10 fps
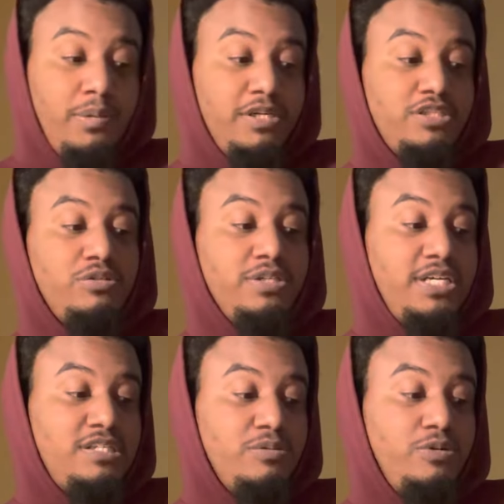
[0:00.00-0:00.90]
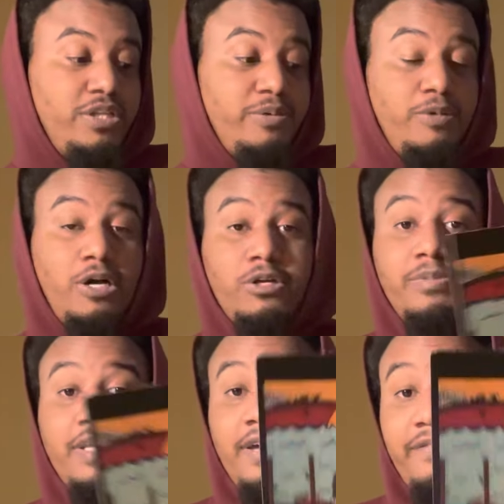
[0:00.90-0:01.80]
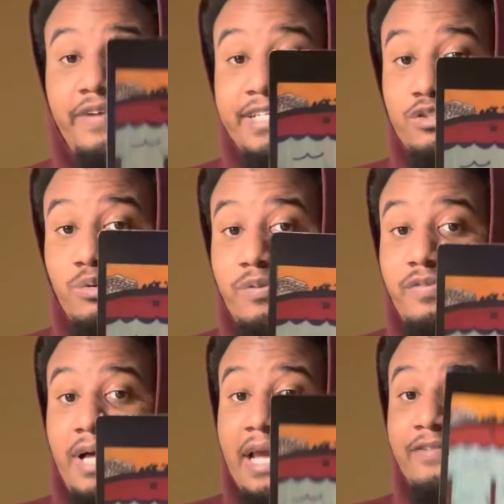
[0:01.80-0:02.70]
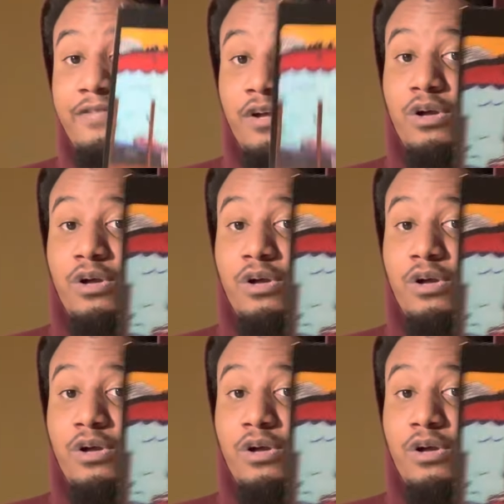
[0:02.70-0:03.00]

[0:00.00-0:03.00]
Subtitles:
But you need to really welcome the adventure of life.